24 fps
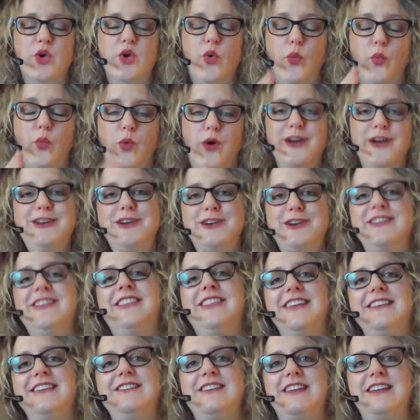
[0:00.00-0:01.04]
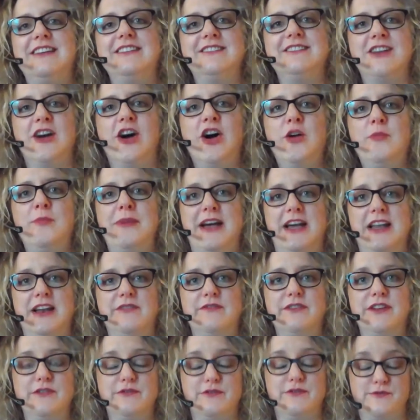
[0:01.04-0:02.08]
one good thing that has come out
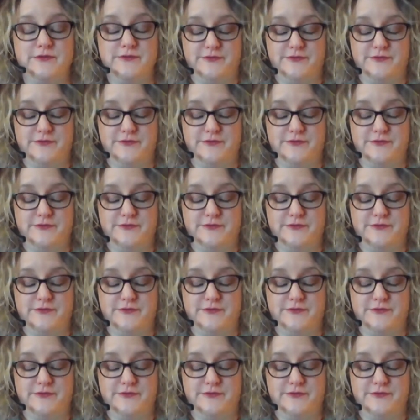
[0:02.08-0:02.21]
of it